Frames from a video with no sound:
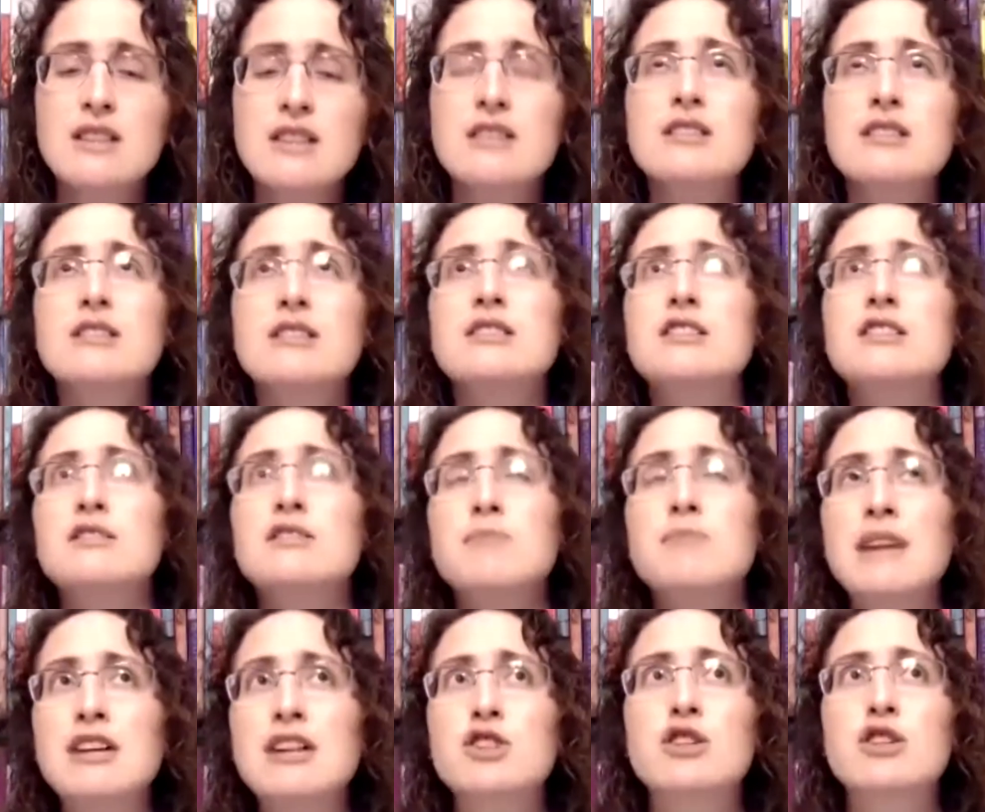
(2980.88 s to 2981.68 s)

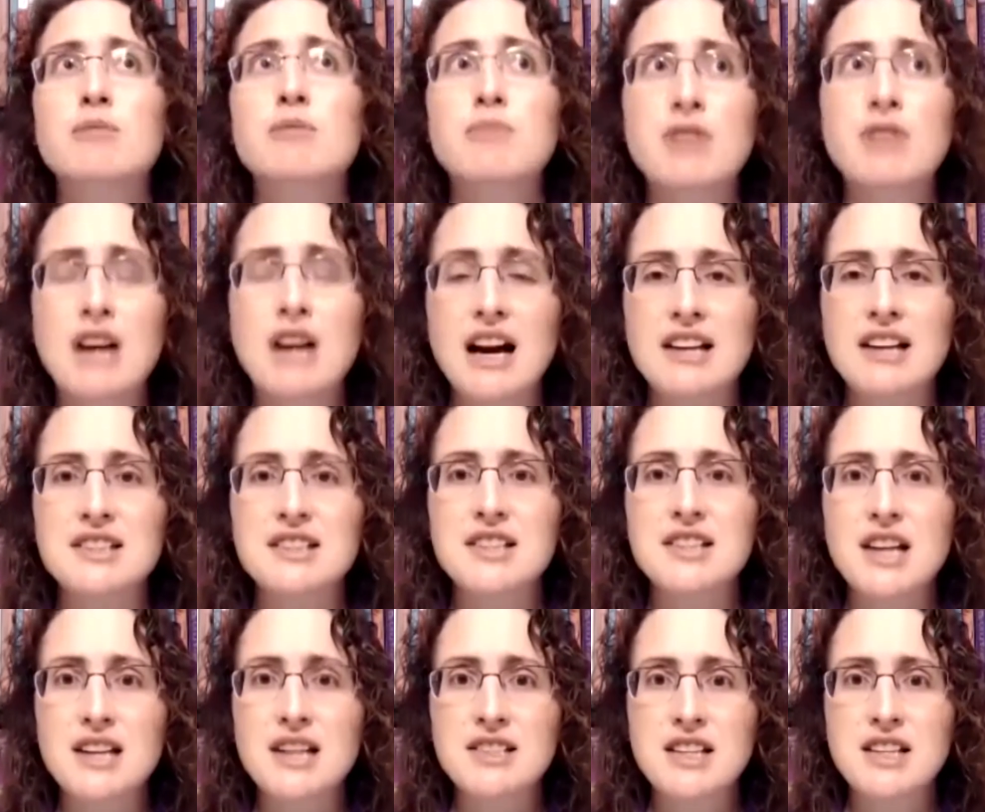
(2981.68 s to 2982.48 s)
spatial
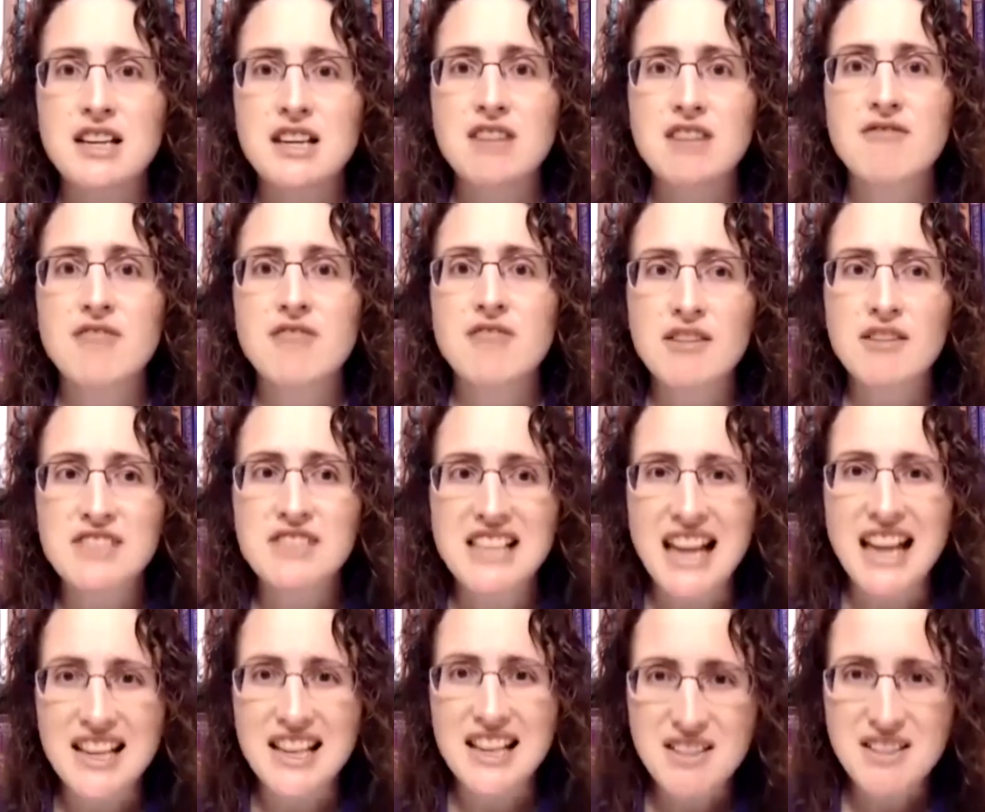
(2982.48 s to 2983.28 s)
processing involves
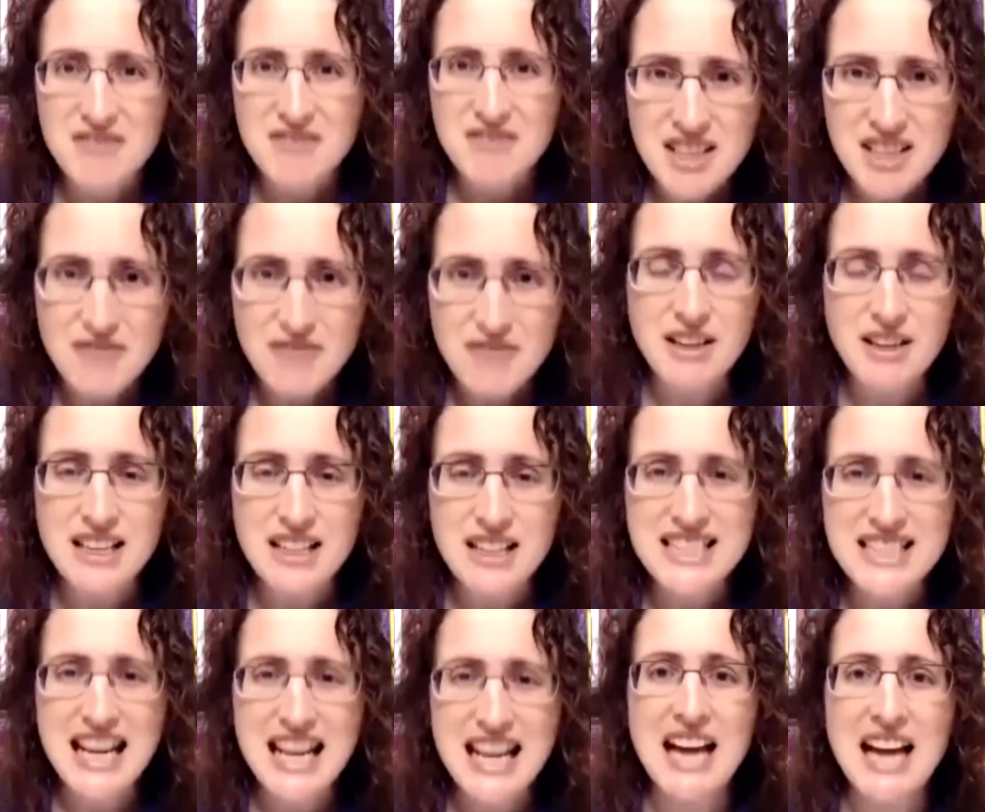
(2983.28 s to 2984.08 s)
lots of different
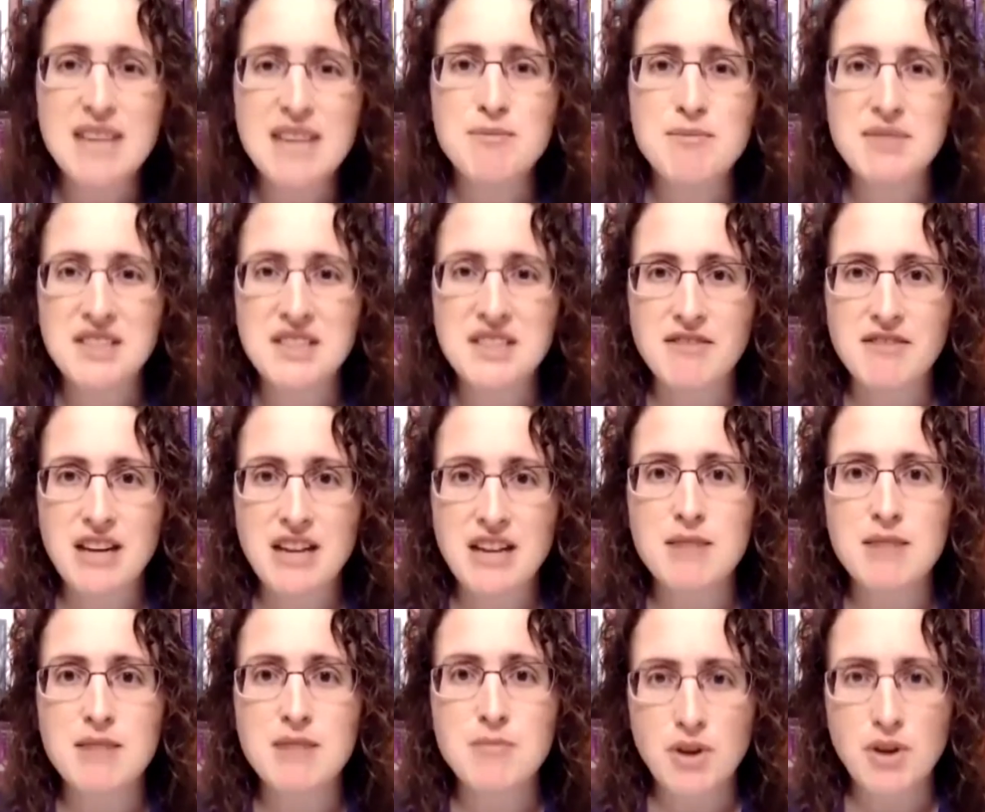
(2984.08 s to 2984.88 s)
types of
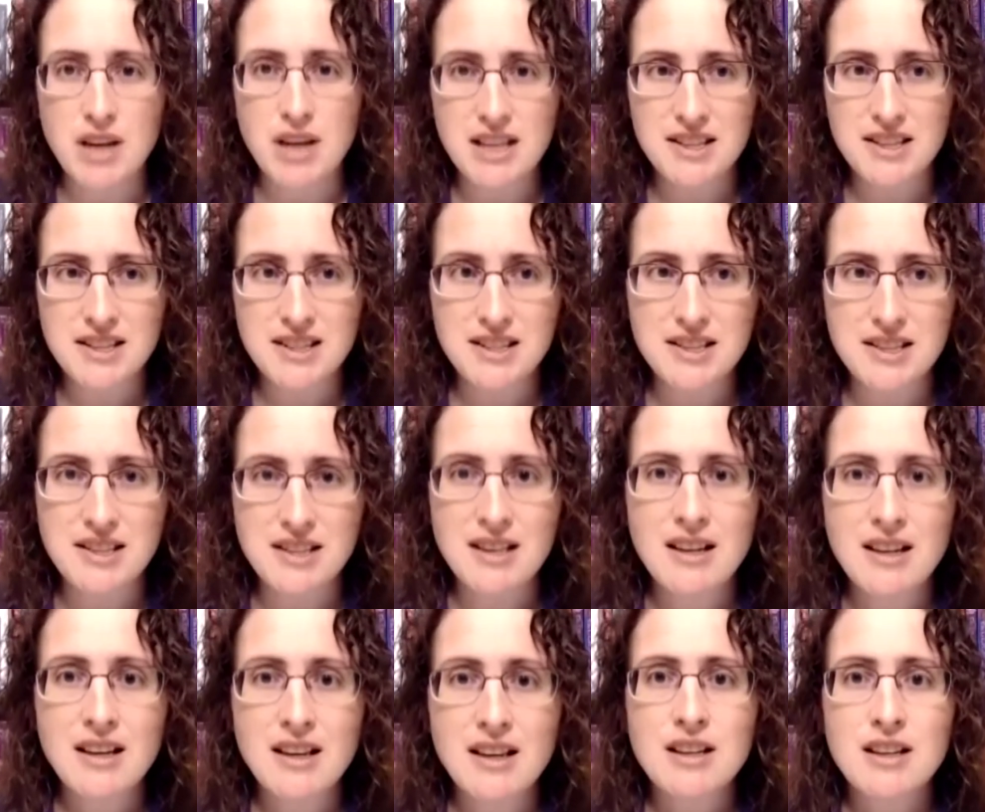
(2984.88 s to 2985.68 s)
inputs.
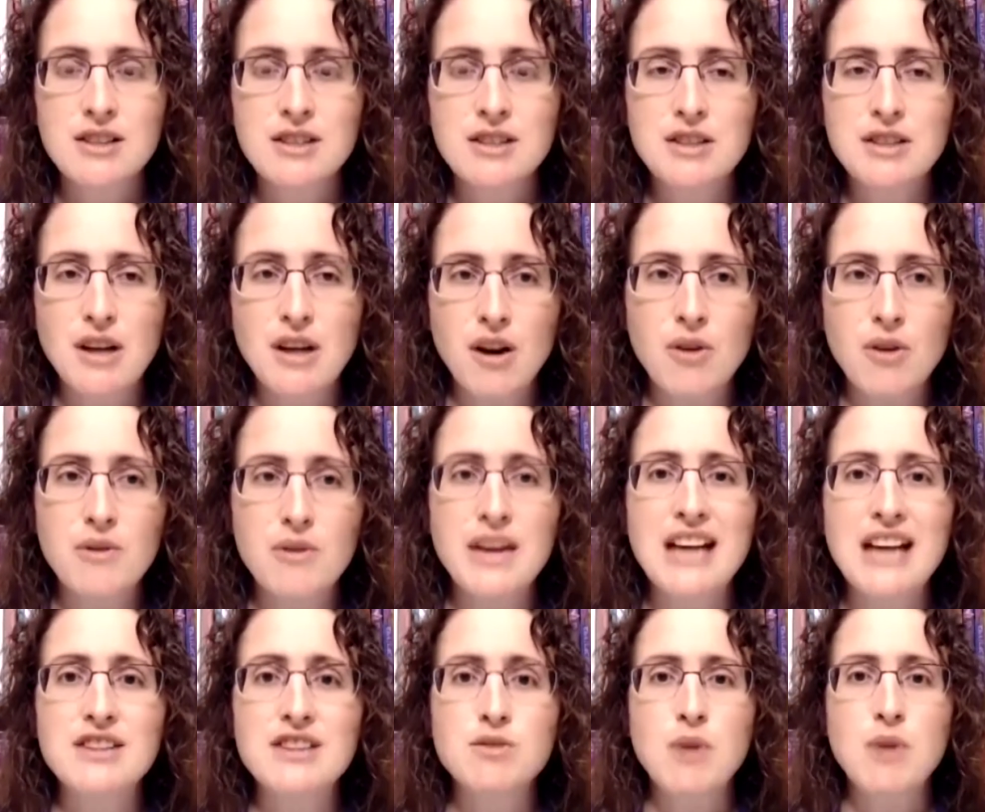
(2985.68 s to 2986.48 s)
So
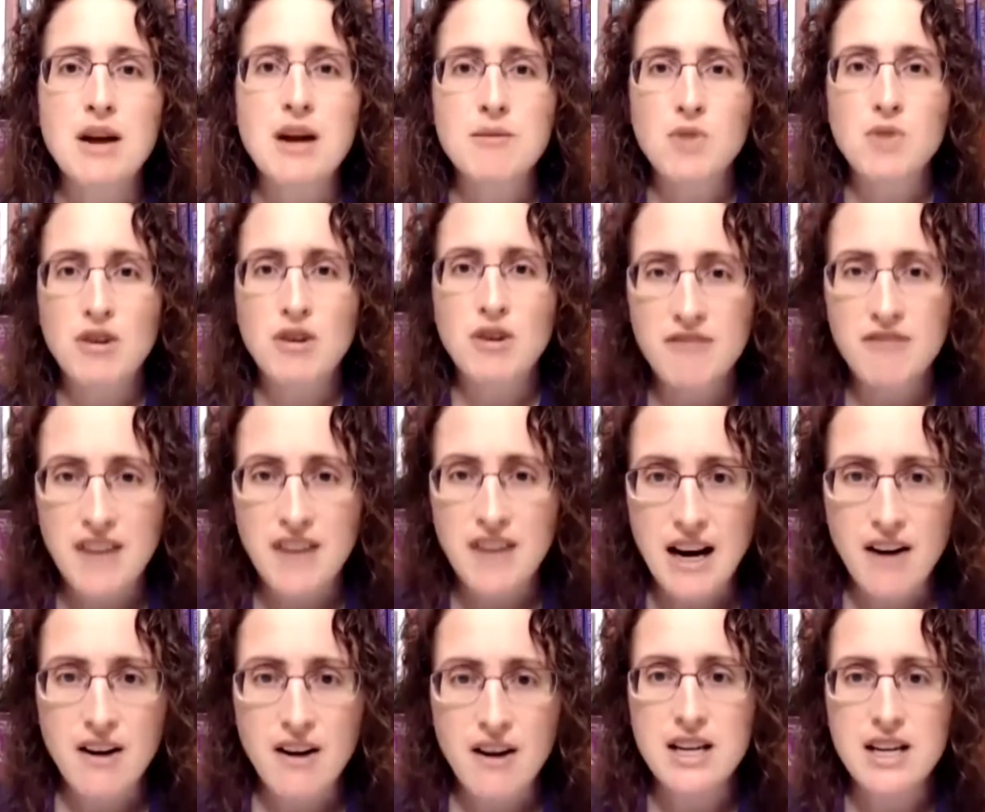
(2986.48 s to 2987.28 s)
that's why more
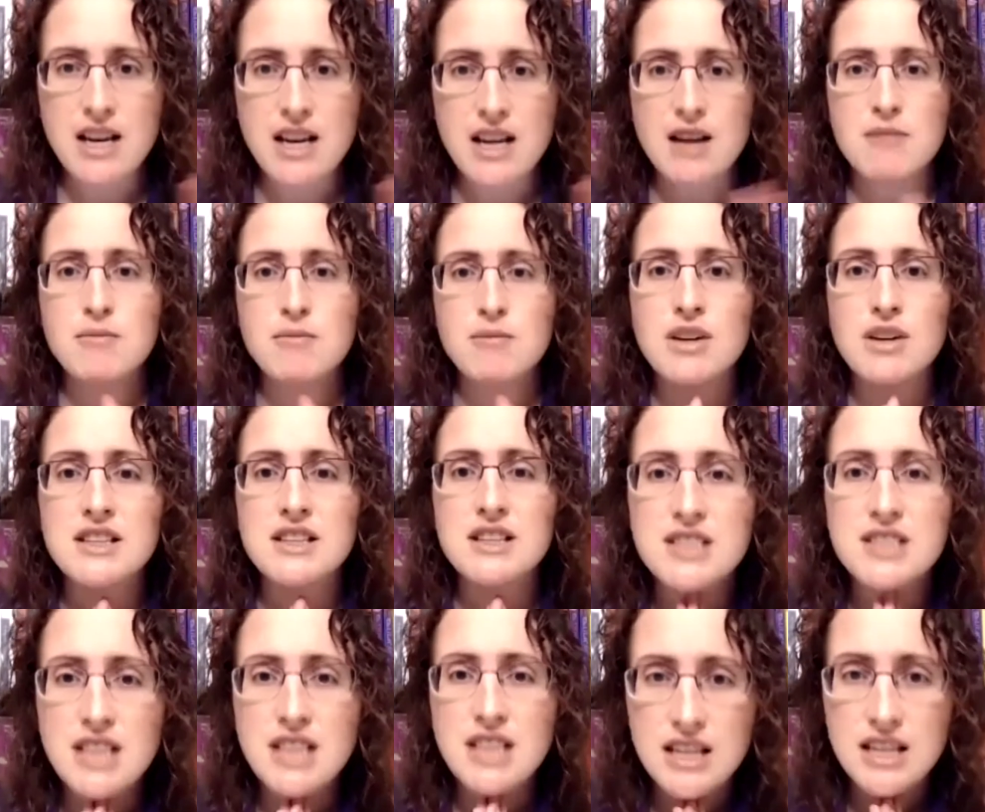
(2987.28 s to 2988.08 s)
varied inputs
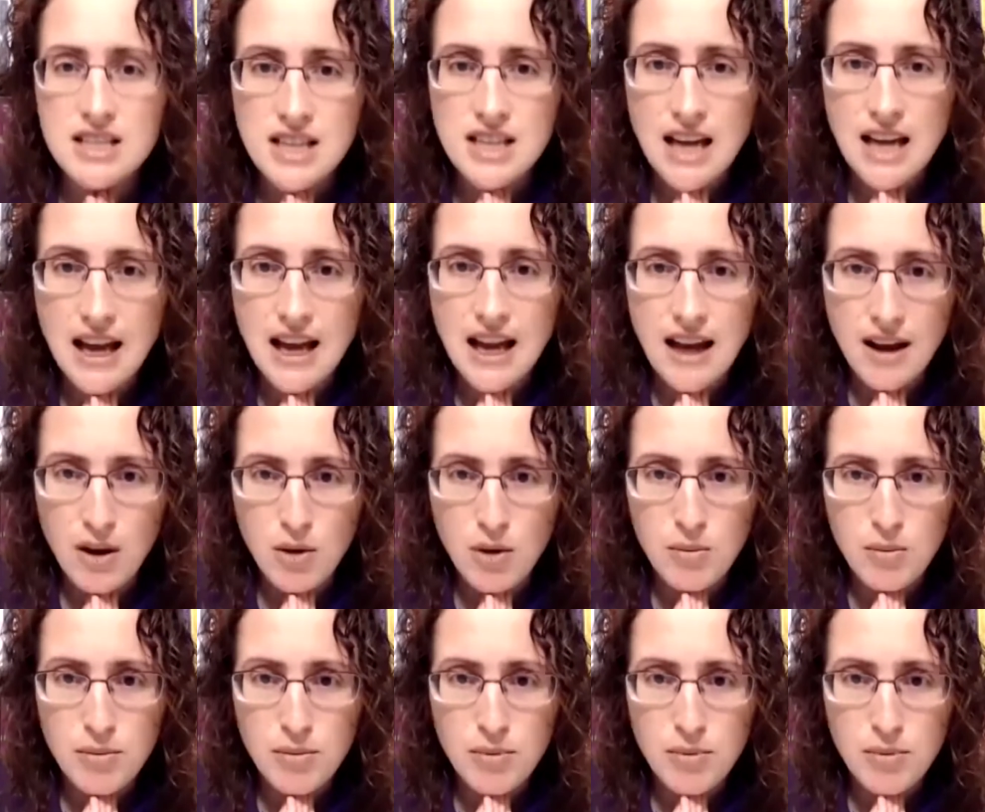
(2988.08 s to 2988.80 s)
tend to help.